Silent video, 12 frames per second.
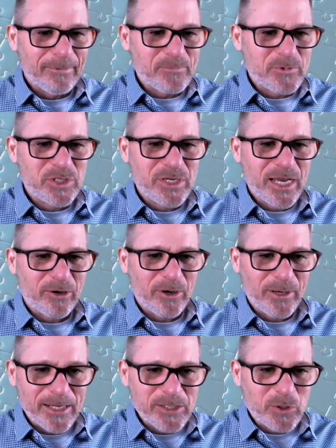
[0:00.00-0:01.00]
she's got her
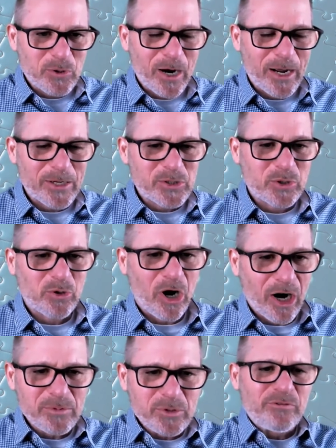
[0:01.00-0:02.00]
legs crossed, her
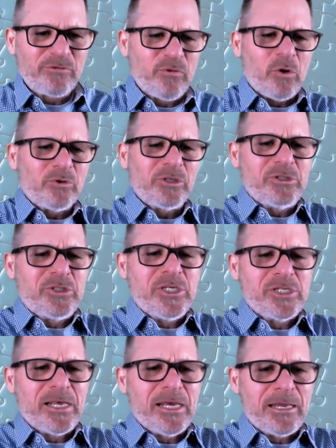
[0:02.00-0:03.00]
arms are folded, and
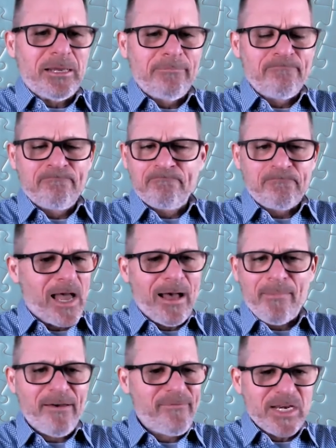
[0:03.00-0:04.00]
she's like,
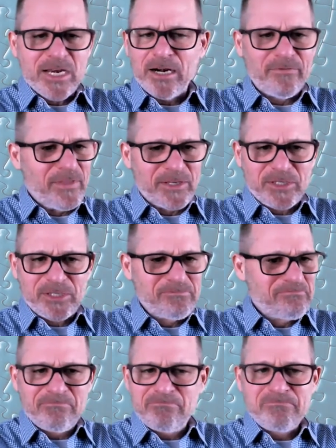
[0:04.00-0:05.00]
I'm having none of this.
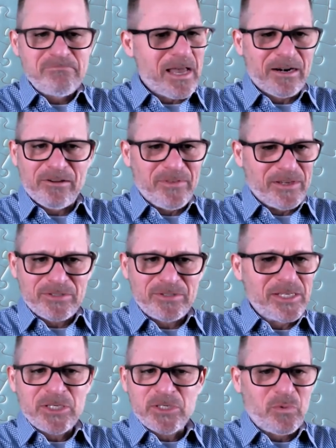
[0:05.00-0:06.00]
None of this.
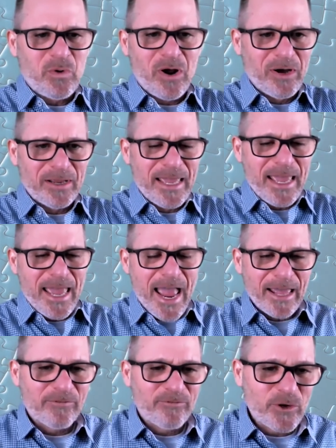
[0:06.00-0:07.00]
This is wrong.
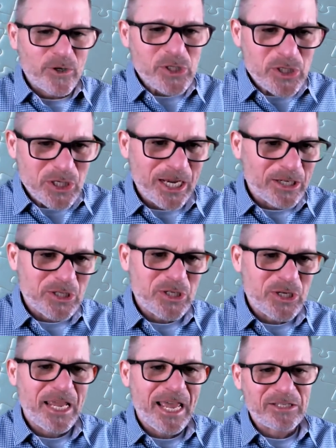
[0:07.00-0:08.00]
And the first chance
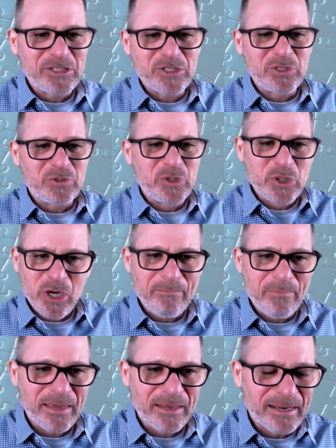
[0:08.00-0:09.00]
she gets to
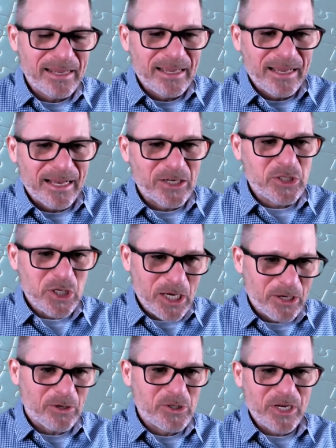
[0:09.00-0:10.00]
jump in, she
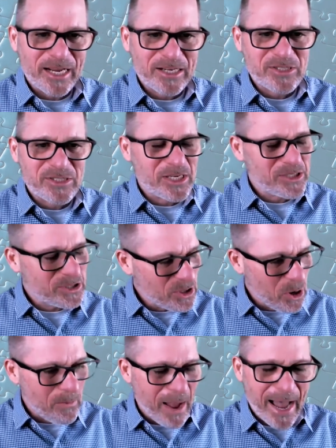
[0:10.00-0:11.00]
interjects and says,
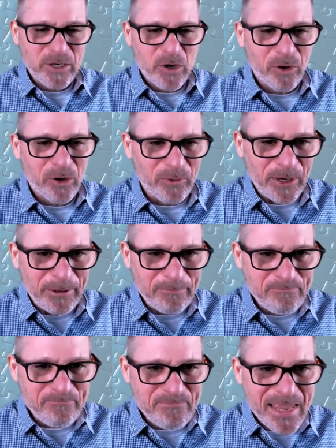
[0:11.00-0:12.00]
nope, I don't agree.
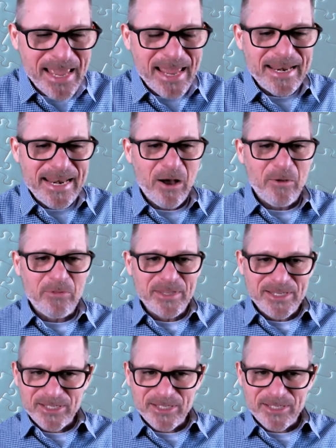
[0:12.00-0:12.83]
Now, the